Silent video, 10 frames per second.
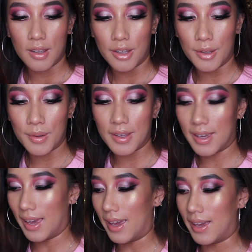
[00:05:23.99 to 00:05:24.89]

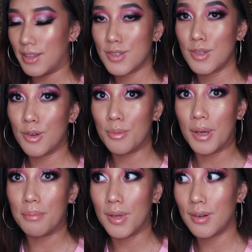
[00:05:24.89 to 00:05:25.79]
Okay, so my
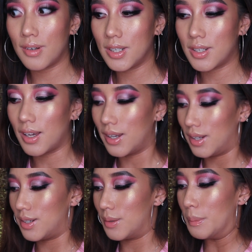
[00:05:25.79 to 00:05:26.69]
battery
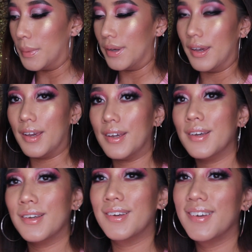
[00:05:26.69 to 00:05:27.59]
died, but
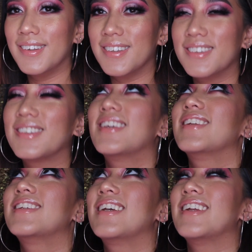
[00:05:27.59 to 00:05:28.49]
let's
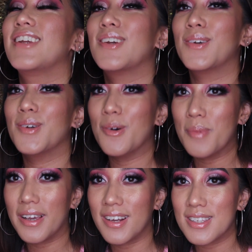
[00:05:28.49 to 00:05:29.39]
continue. Oh
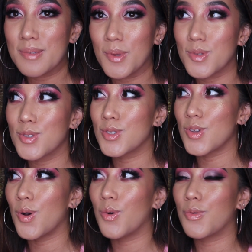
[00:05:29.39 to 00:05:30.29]
my god, it smells
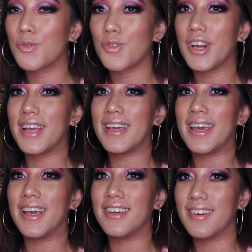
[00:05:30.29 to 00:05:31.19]
so
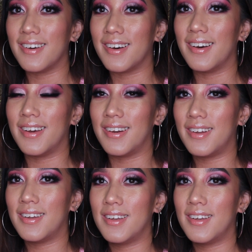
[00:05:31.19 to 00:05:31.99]
freaking good.